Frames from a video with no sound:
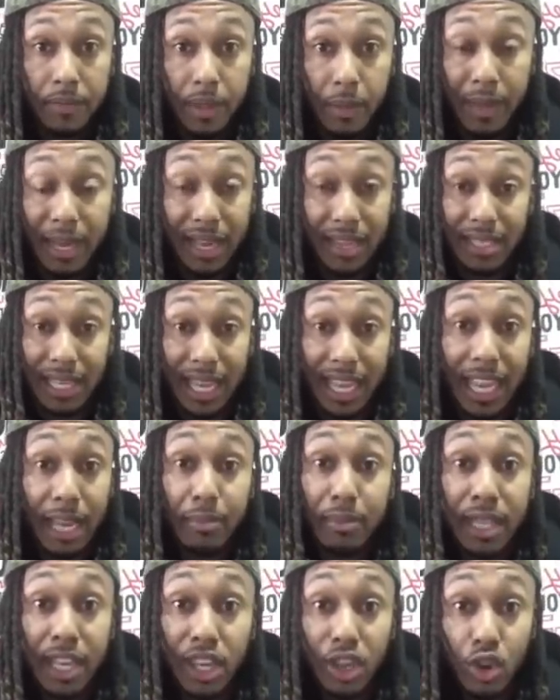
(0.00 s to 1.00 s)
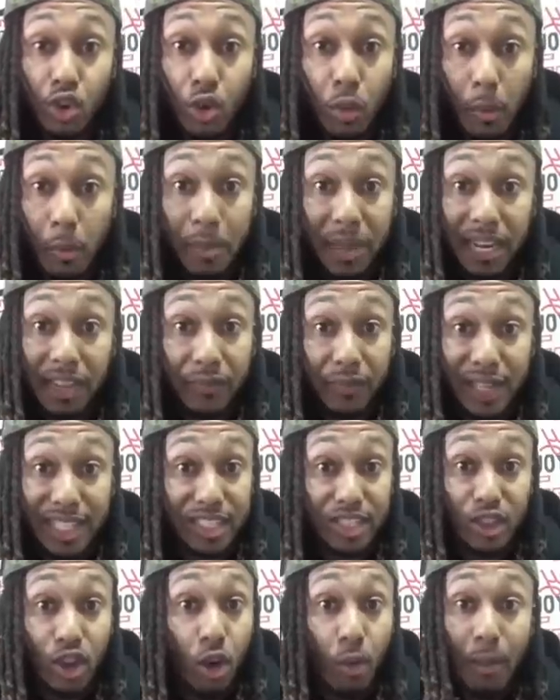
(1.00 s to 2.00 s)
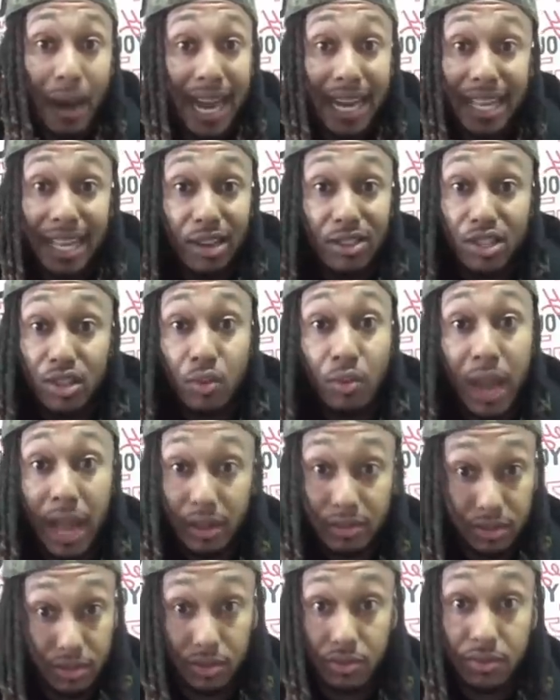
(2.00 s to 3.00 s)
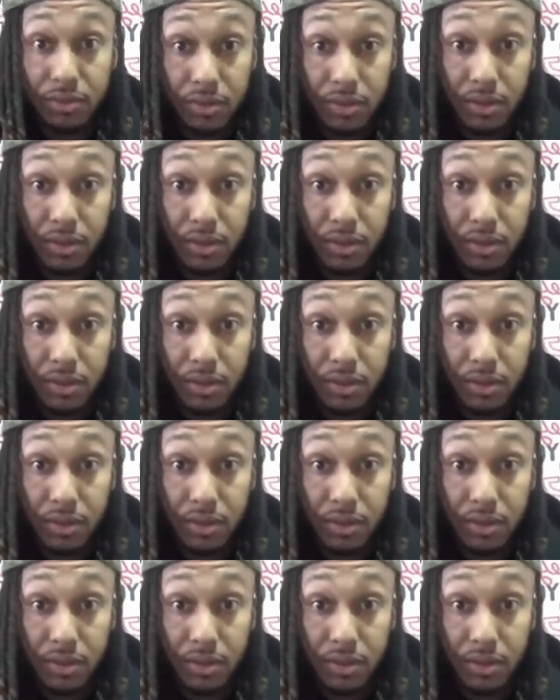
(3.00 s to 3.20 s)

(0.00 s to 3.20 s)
Because an empty you benefits nobody else around you.